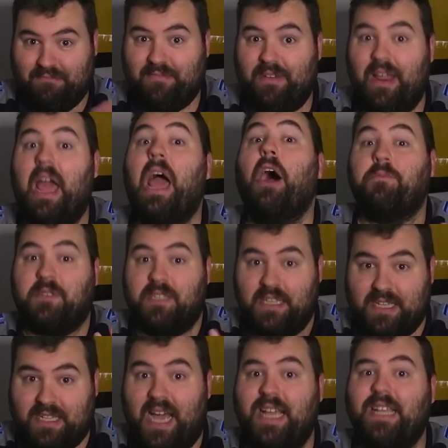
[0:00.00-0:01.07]
helped the
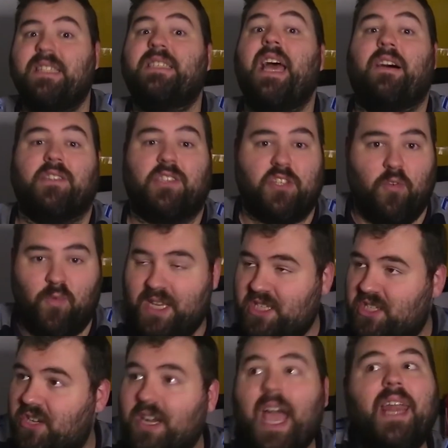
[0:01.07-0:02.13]
Titans out. So we
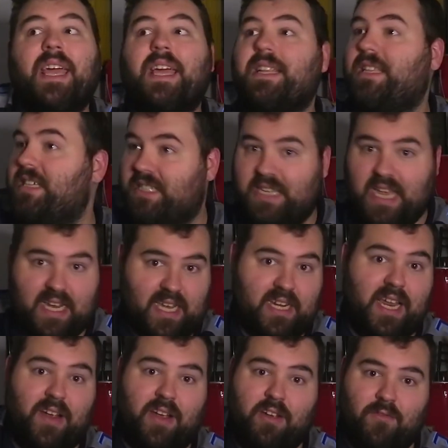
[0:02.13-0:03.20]
still got to get this
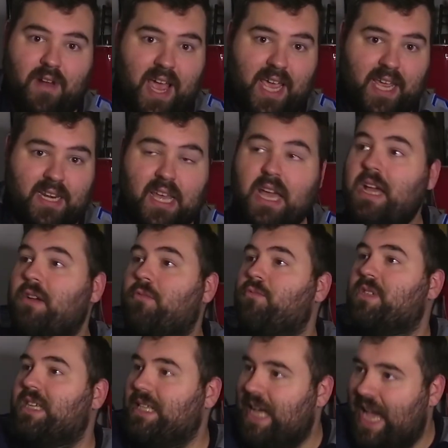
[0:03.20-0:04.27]
secondary right. Was
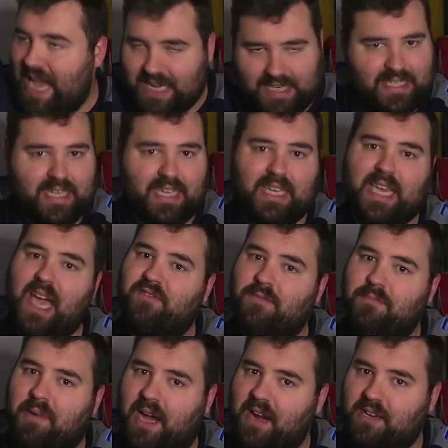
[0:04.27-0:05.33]
glad to see Kevin
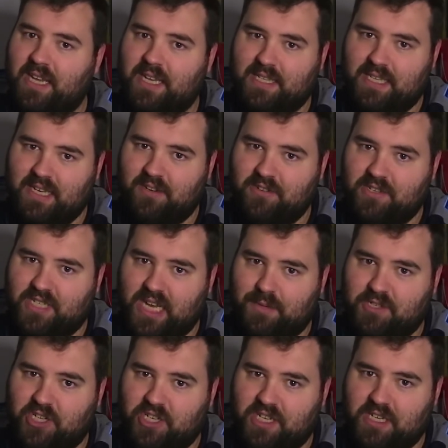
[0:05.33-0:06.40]
Byard get the
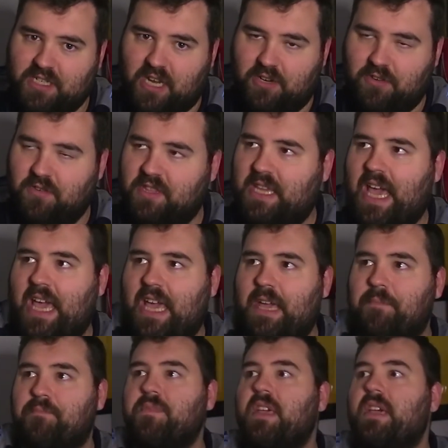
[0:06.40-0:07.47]
interception in his 100th
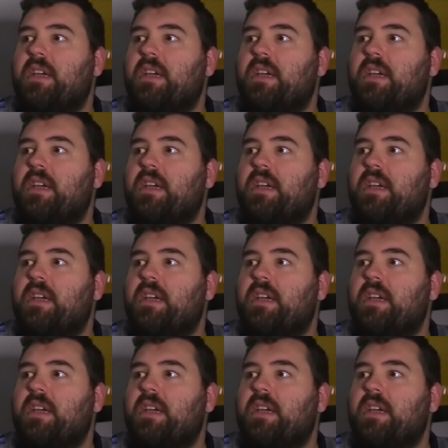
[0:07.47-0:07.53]
game.